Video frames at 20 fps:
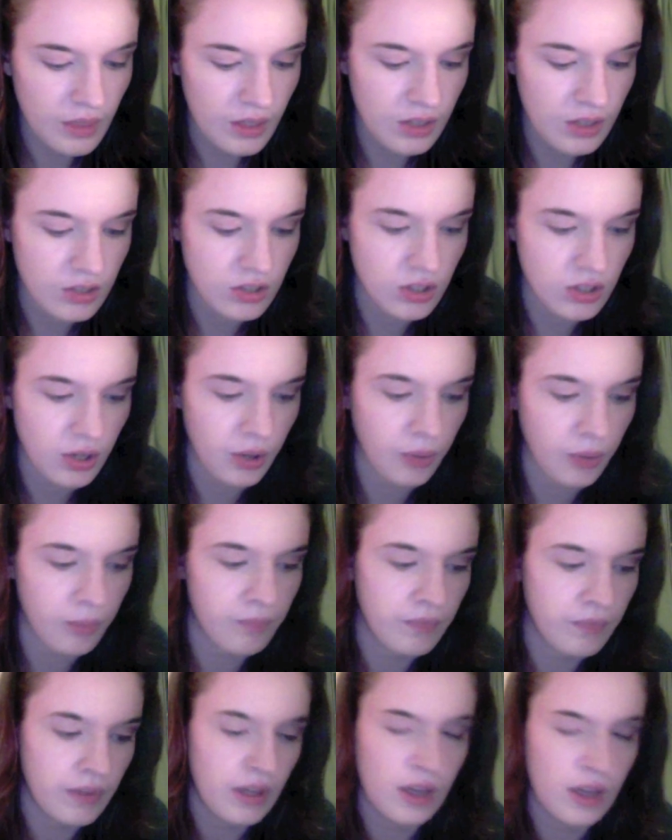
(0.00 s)
So
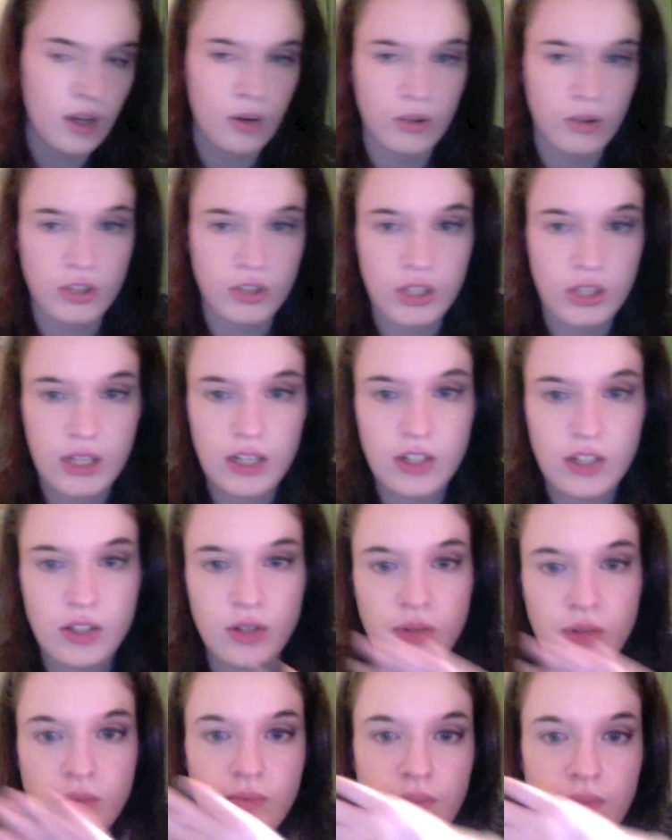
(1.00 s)
what you're going to
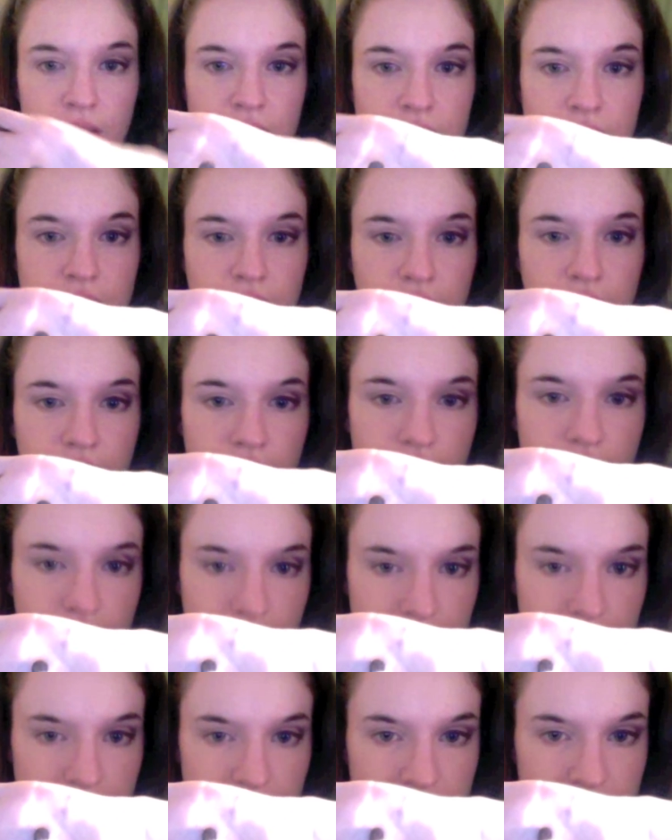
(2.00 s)
do is I have
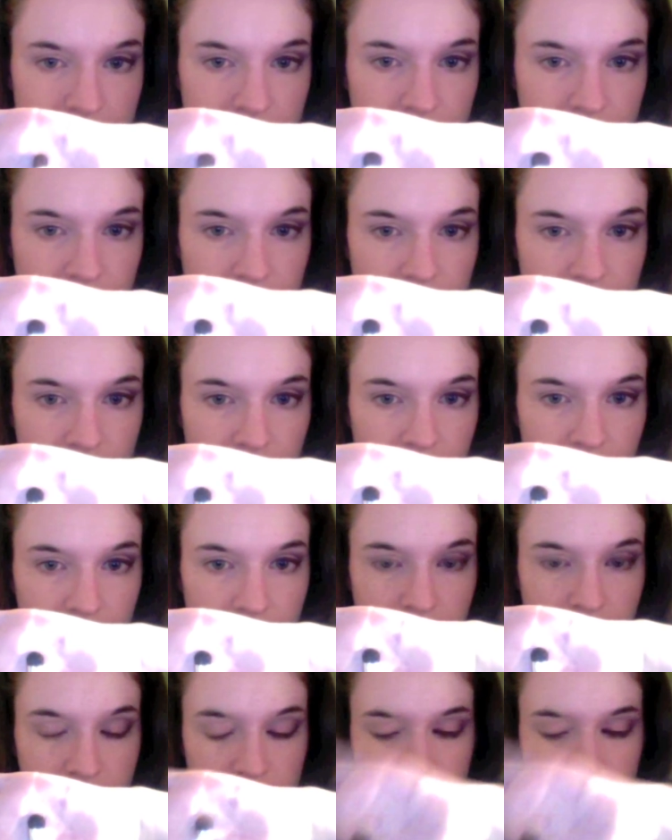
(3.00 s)
this little
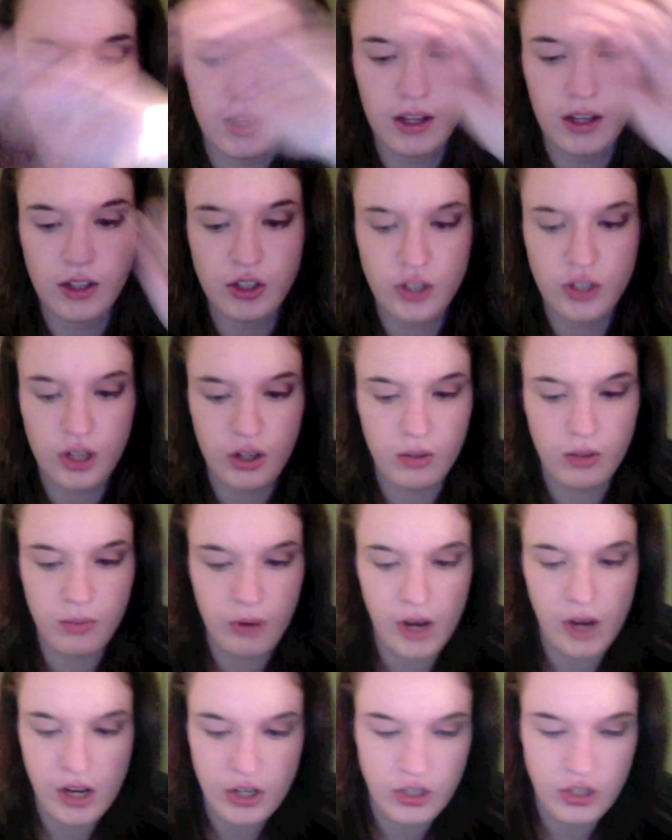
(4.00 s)
e.l.f. Uh, shader
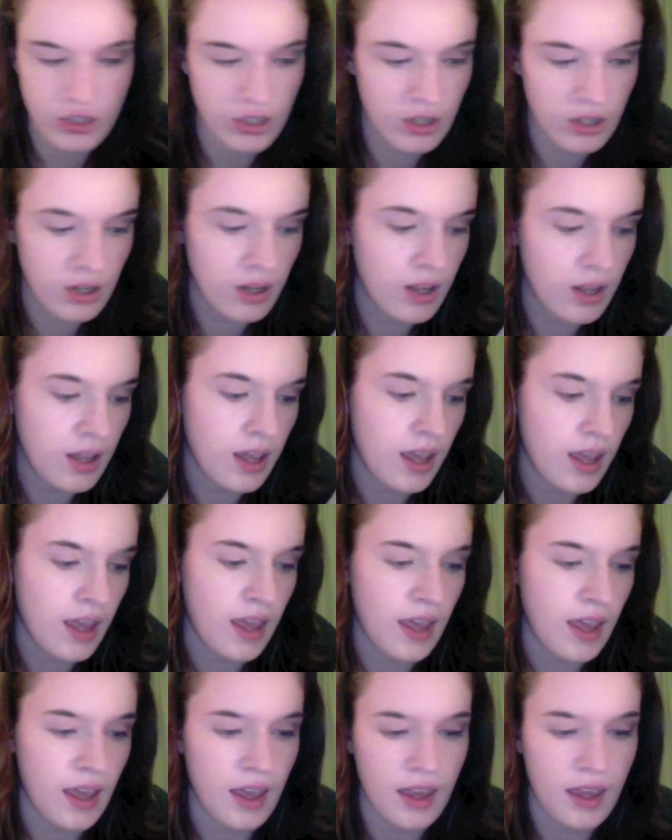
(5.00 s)
brush,
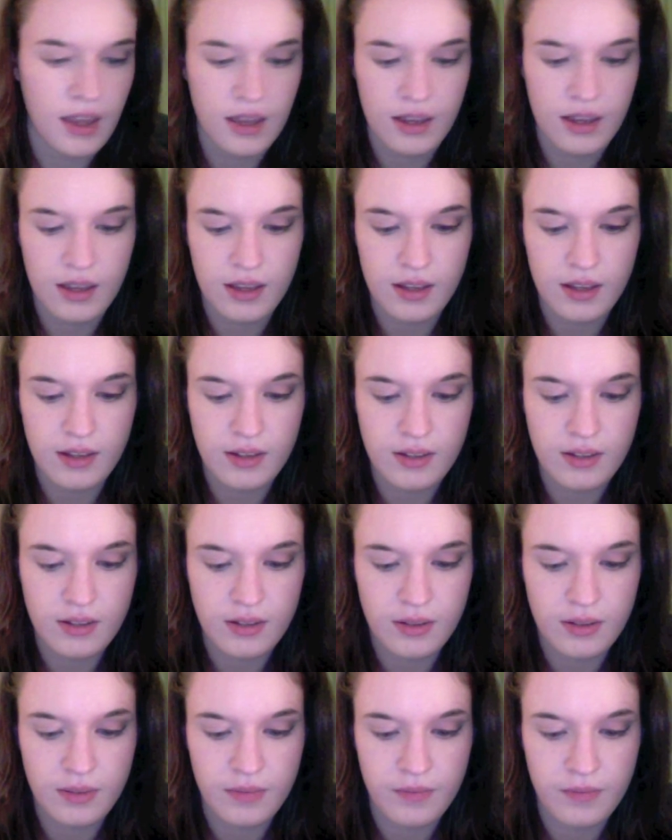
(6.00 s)
and
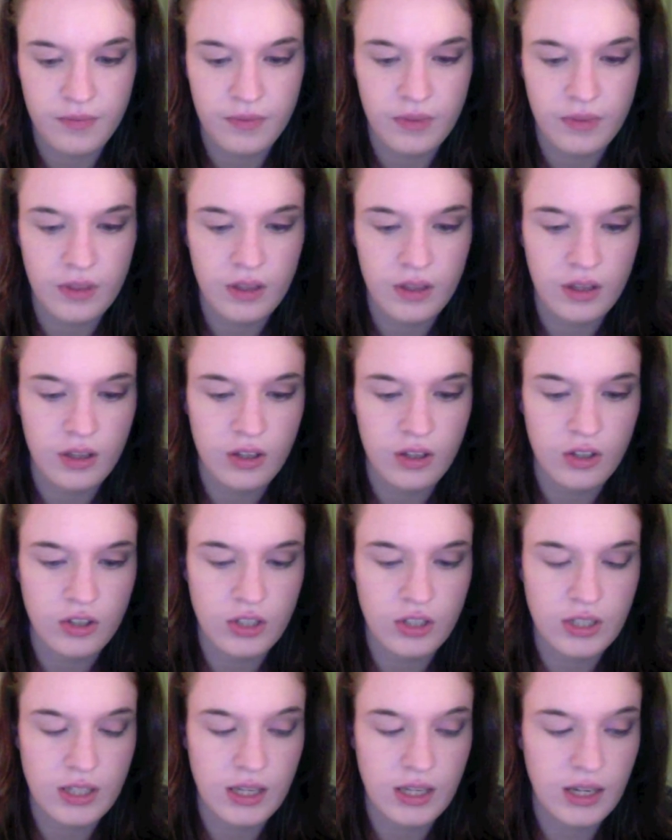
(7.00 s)

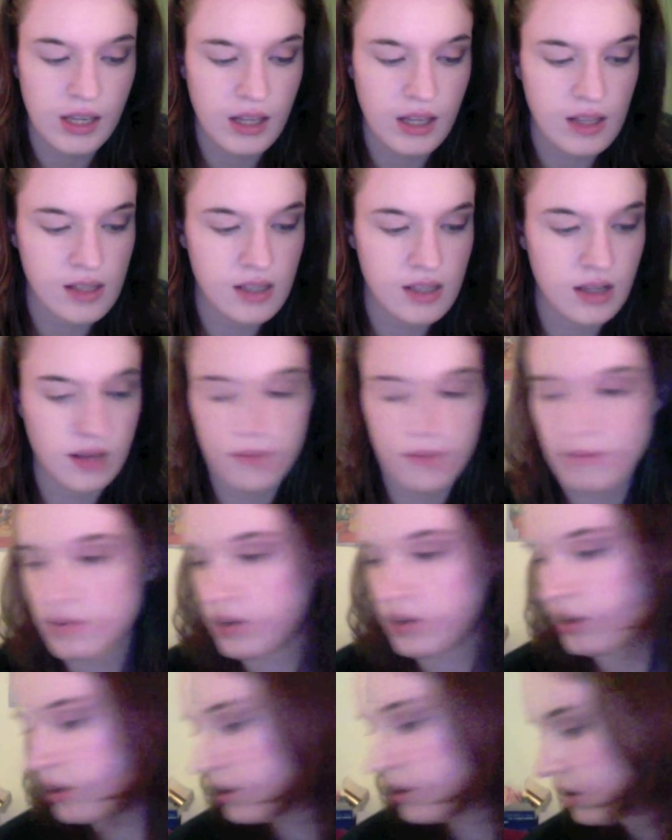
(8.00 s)
just going to get some
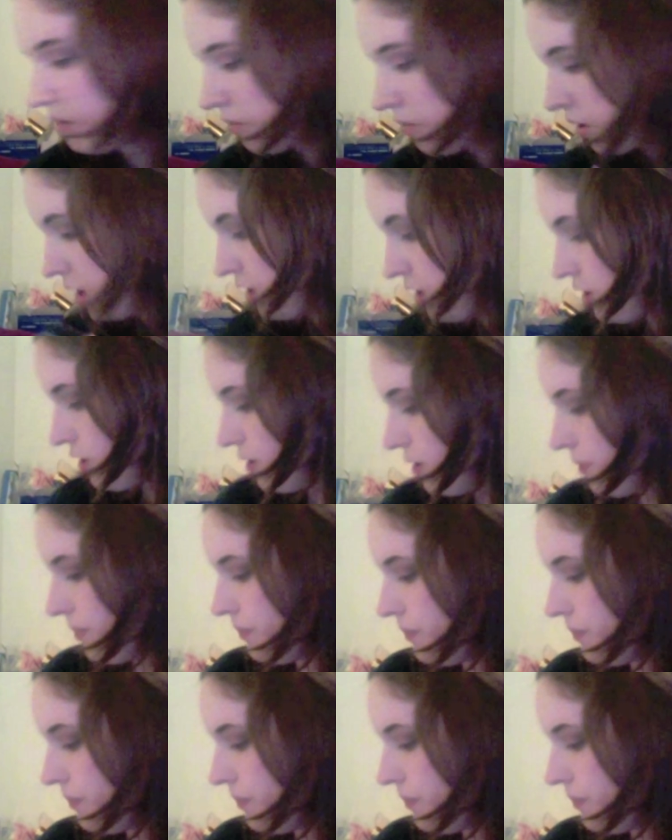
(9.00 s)
on the brush